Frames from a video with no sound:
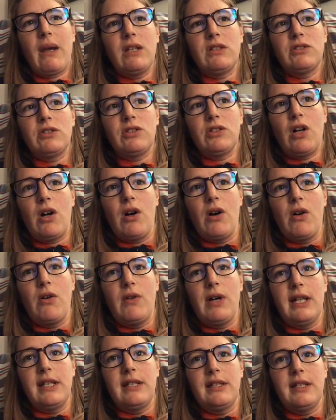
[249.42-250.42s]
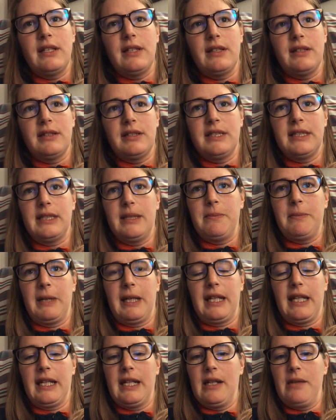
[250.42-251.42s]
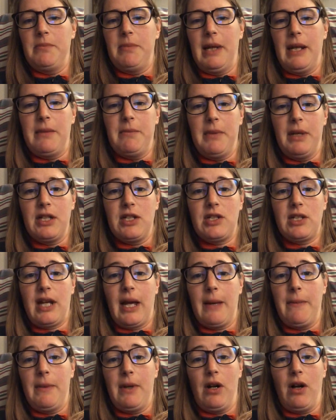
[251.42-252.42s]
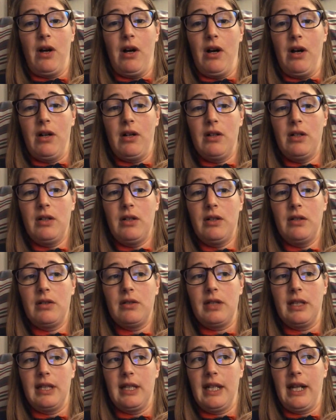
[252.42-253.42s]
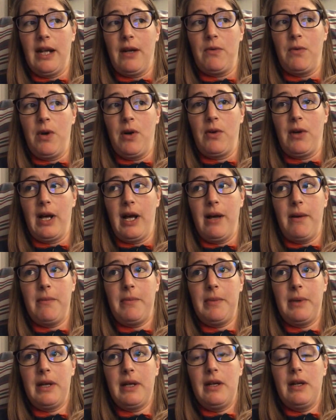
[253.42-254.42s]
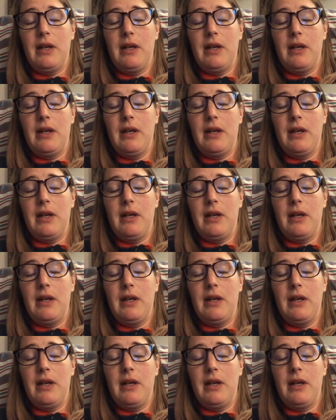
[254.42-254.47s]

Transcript: So it didn't seem like it had been much time at all, and then I woke up.